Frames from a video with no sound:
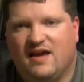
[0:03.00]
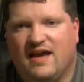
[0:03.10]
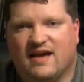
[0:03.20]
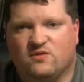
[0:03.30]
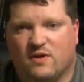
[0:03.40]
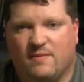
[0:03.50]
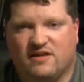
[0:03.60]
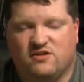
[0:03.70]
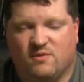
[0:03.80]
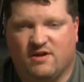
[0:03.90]
Hey guys, welcome back
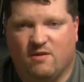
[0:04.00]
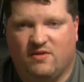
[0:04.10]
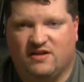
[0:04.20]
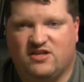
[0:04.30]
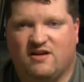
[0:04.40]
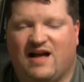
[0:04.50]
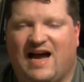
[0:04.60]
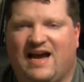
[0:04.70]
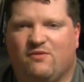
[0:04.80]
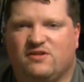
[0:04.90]
to Jump Comp Live channel.
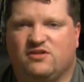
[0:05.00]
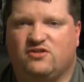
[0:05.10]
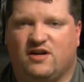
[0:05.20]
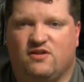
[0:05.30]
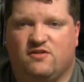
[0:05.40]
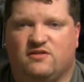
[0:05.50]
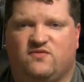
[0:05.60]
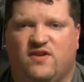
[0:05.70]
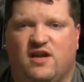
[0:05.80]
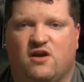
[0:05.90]
I originally tried to do this
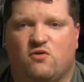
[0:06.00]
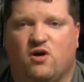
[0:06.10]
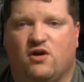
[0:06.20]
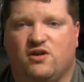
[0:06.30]
video on